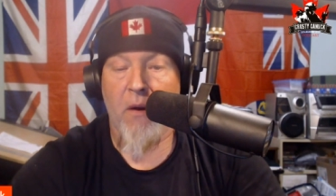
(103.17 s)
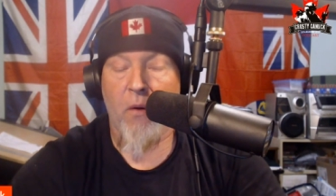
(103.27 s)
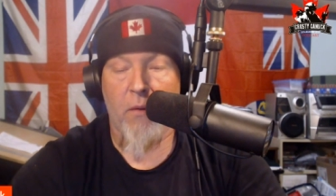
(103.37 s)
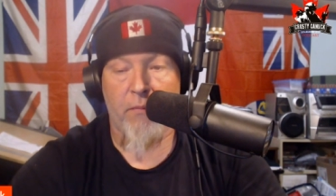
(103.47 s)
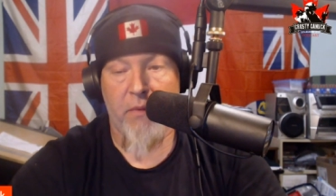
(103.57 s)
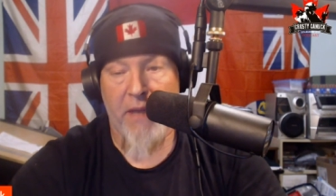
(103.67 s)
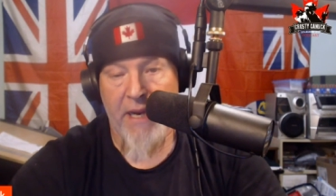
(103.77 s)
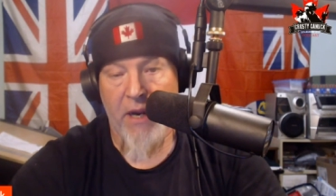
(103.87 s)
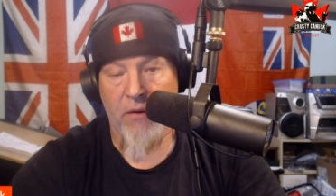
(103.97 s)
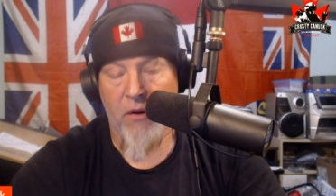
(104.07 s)
or
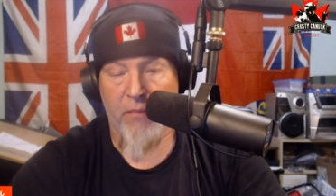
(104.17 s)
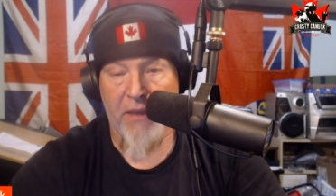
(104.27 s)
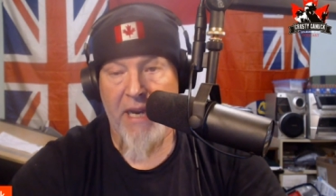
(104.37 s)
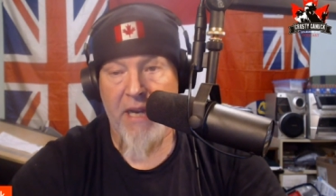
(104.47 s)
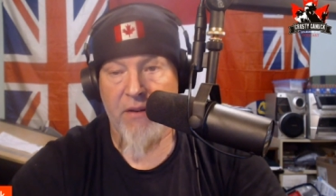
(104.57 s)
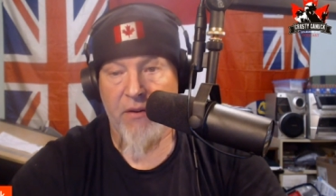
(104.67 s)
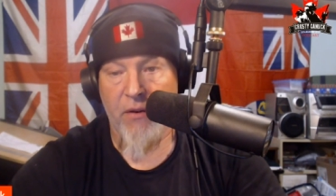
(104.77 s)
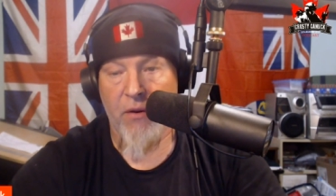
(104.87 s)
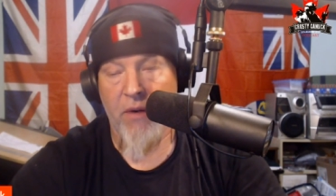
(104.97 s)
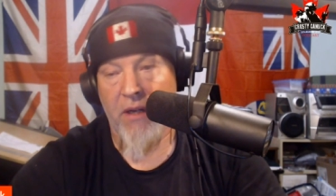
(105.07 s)
laid out or planned to
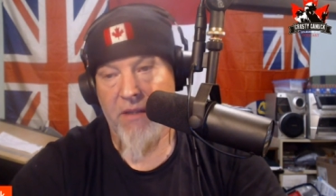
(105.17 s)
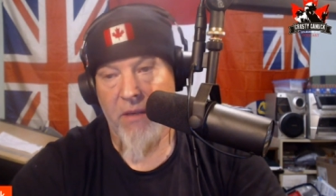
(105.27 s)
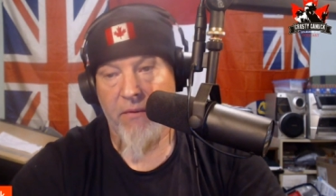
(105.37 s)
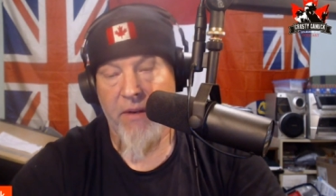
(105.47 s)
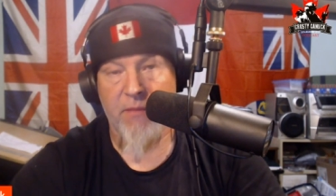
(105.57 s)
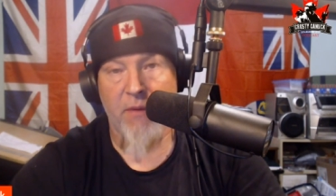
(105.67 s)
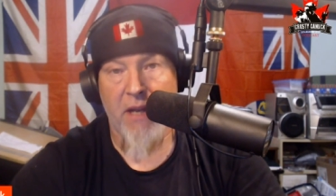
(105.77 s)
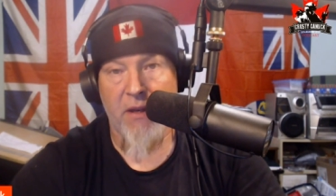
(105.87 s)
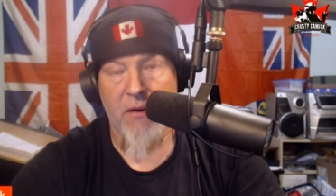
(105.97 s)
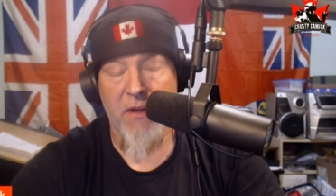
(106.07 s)
do, well, some of it he's
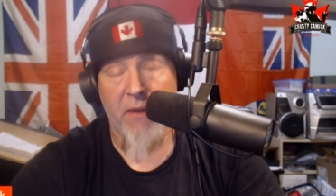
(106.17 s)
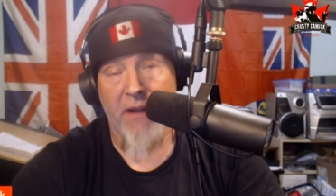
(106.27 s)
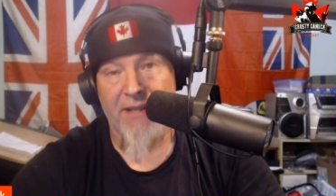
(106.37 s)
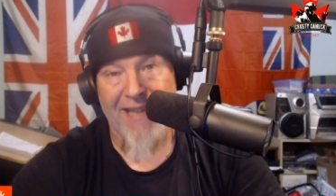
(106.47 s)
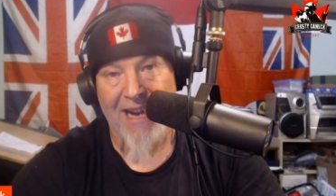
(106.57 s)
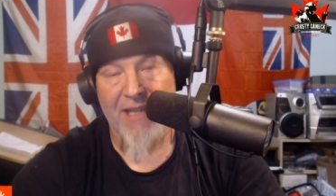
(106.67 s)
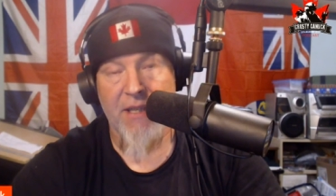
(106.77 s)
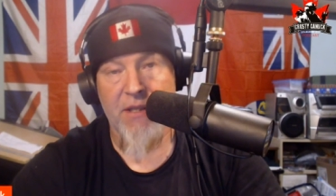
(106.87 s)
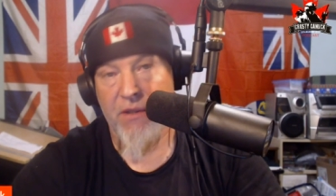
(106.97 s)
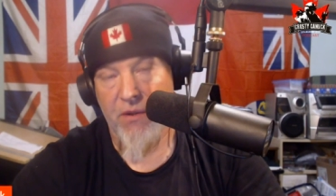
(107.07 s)
planned to do. He's planned to tax
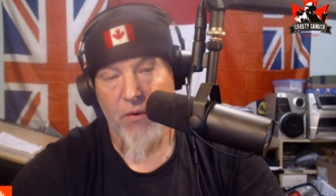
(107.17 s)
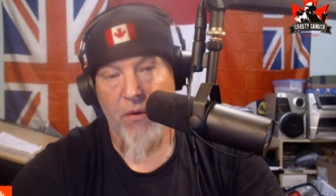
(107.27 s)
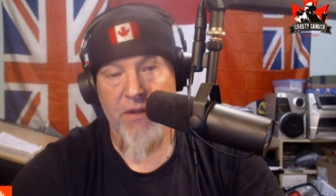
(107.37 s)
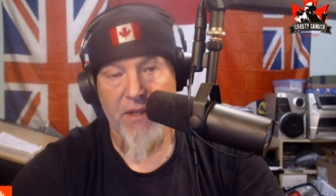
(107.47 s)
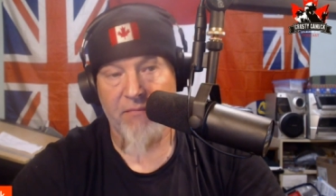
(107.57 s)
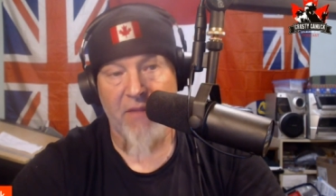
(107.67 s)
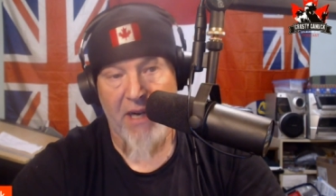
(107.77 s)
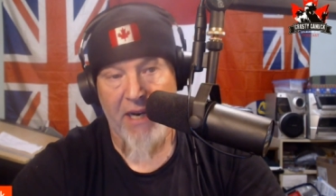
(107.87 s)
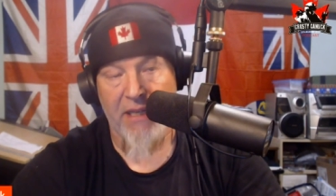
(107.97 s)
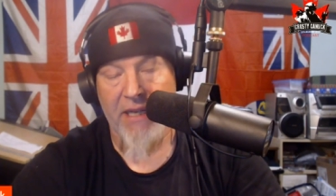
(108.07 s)
us and screw us
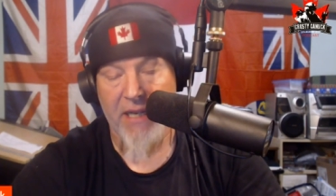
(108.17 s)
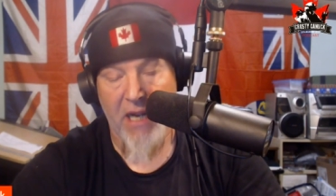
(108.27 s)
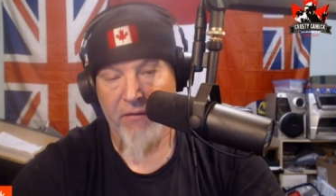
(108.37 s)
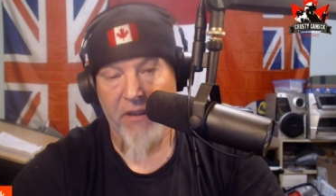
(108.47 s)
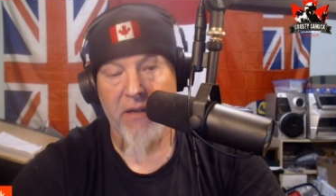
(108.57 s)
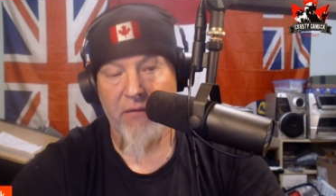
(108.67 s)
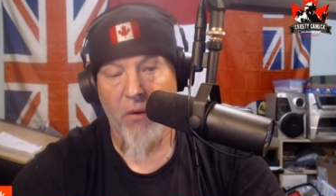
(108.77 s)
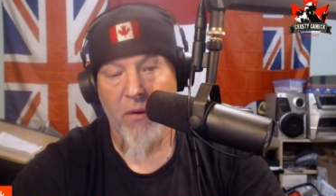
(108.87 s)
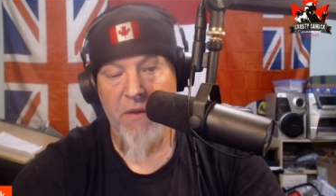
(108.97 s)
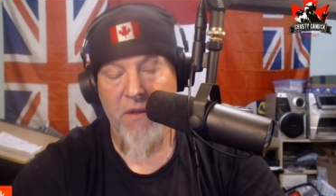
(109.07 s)
highly and heavily, of
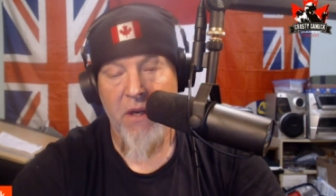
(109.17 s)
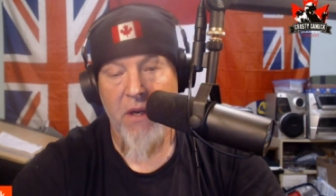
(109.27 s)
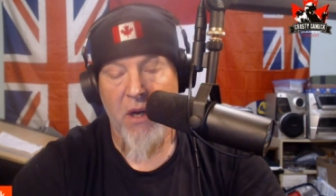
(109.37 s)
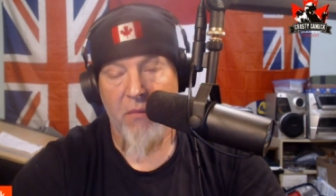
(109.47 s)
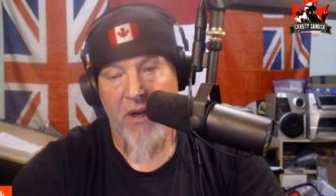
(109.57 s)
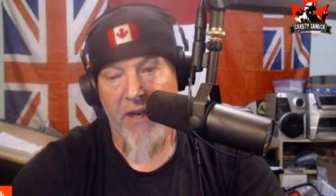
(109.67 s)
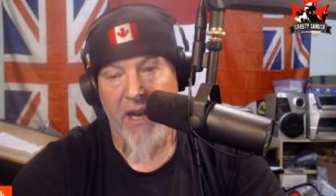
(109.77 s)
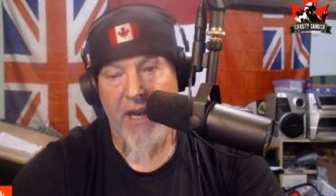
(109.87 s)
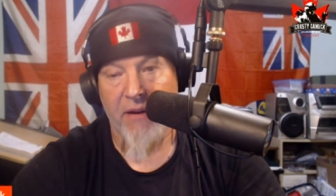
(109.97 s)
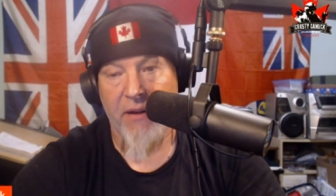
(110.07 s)
course. But
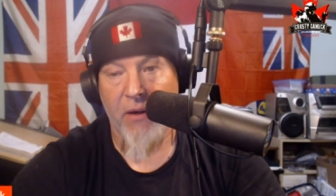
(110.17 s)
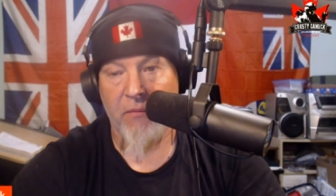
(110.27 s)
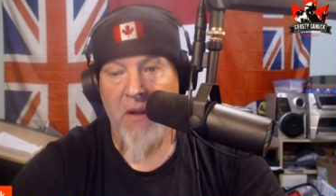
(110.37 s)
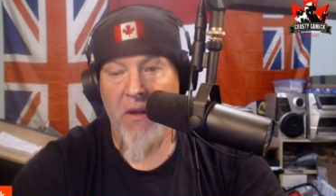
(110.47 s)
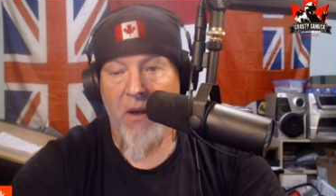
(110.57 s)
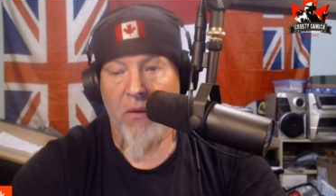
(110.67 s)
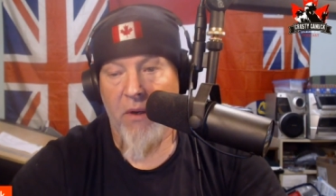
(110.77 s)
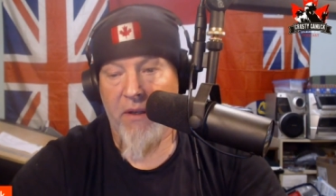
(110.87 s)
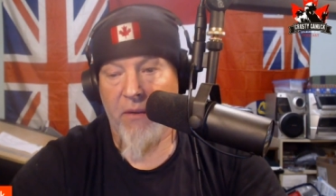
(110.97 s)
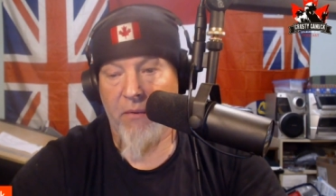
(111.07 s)
hey, you know,
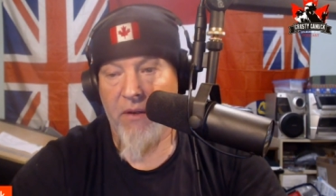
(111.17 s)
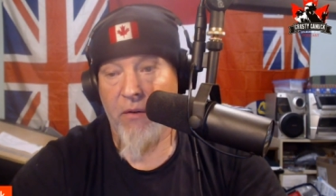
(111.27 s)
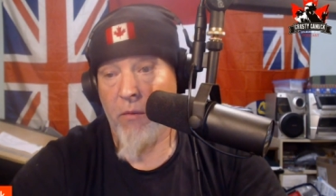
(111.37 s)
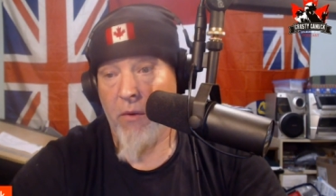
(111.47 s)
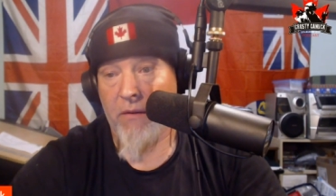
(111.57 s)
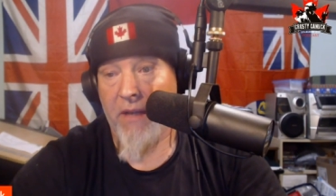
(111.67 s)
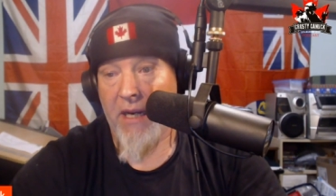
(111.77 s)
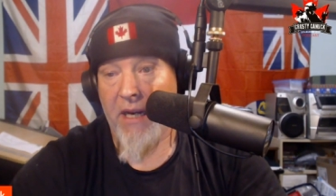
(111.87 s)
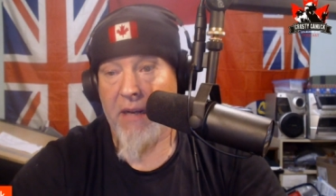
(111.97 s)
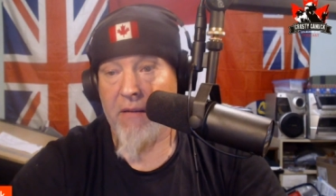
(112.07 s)
what can we do about
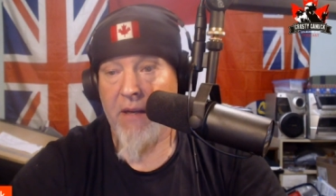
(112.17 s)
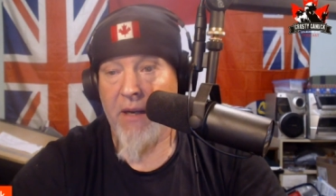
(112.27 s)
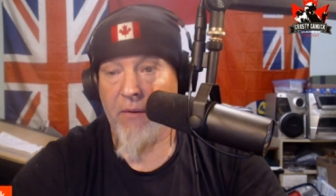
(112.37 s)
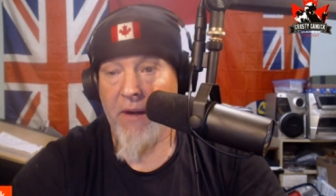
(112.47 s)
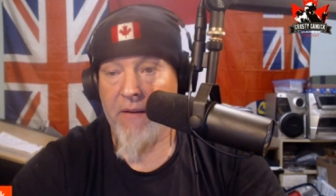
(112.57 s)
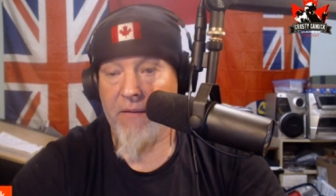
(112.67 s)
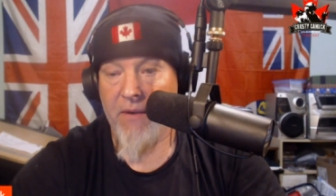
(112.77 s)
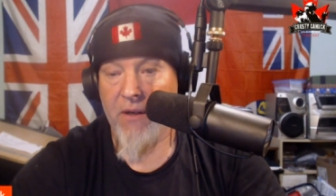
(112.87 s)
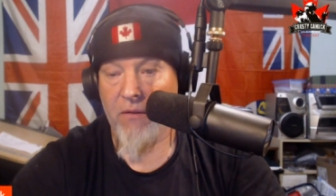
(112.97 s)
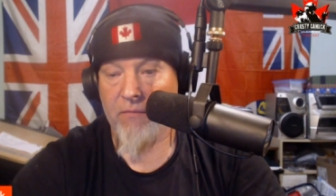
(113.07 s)
that kind of thing, right?
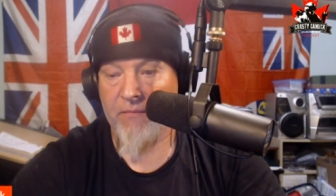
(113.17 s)
You know,